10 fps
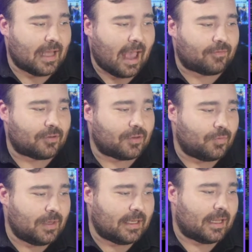after the
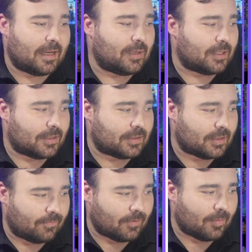weekend because
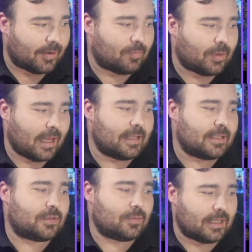confirming
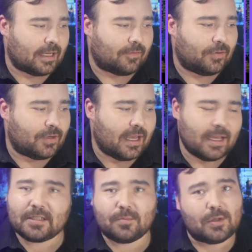compliance would take a few
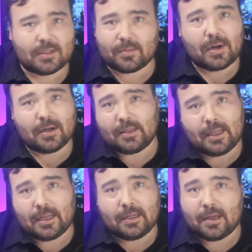days because apparently
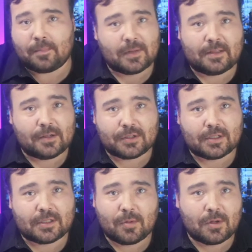they need to update their
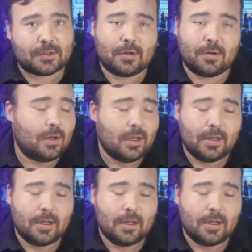system also.